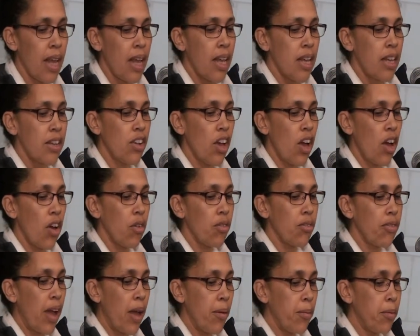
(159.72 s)
So
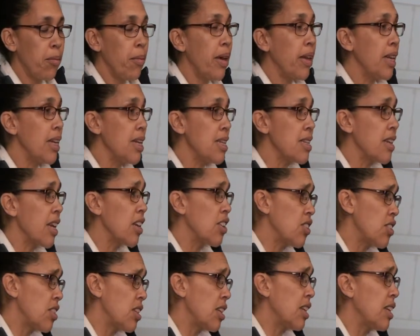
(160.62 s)
VAPORMATE is
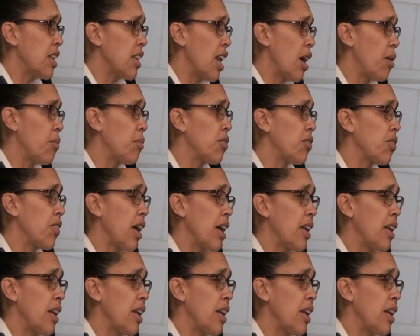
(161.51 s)
registered in a number of